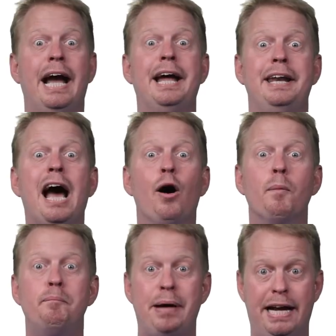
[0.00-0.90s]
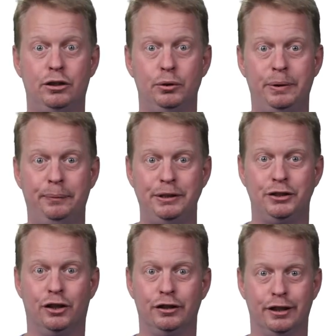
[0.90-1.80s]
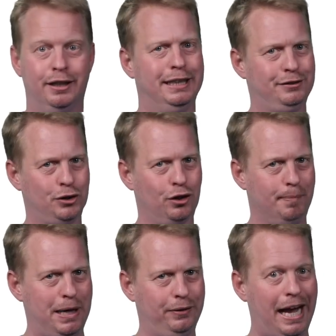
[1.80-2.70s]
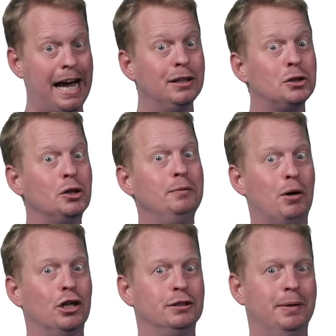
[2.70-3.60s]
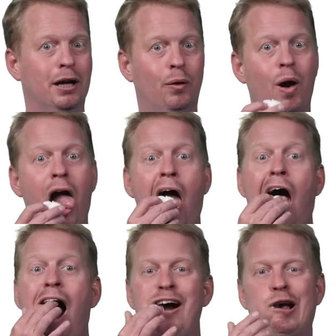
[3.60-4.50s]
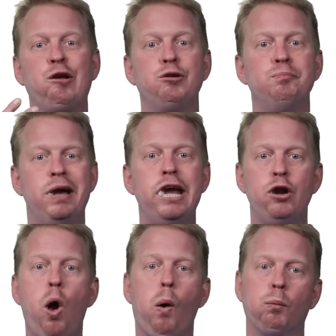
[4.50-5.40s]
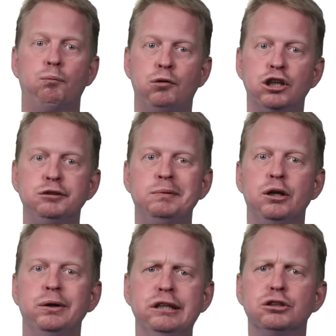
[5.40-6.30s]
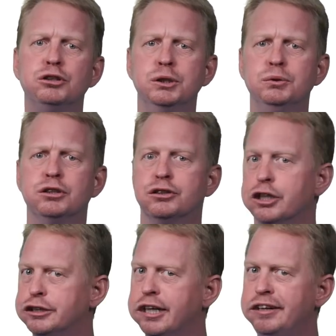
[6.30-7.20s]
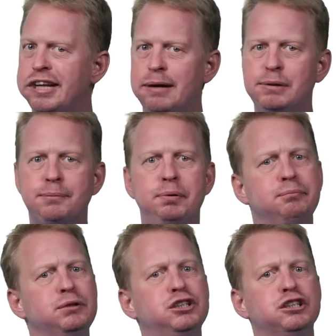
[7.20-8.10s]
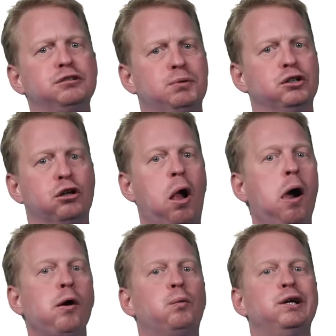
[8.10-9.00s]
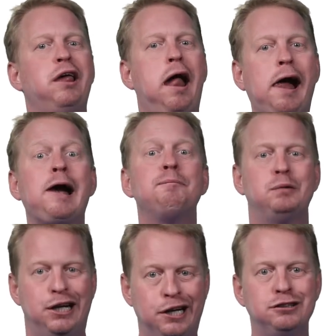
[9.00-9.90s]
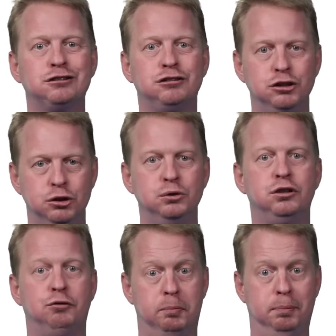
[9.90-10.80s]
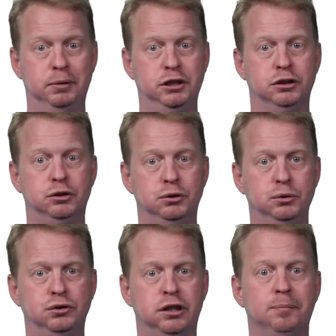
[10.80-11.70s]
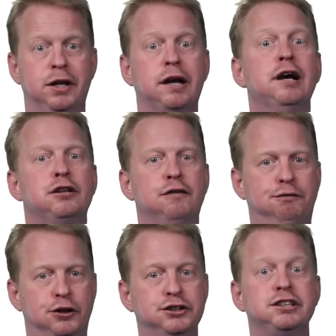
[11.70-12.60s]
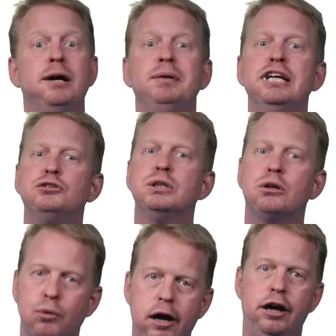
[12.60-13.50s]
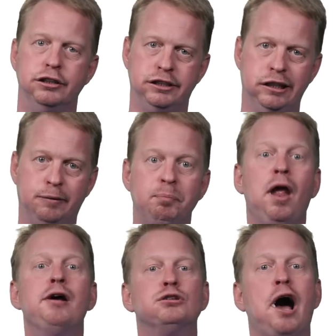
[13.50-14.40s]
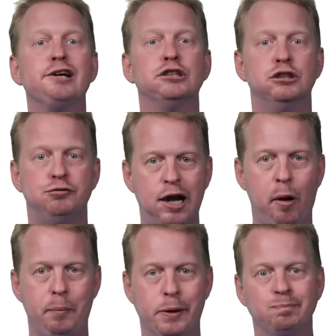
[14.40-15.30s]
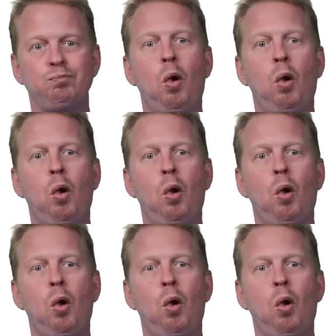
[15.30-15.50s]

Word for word: And now, back to where we started. Let's talk about Android Marshmallow. As you may know, Marshmallow introduces a dynamic permissions model where the app asks the user for permission to do something the first time it requires it. So as a developer,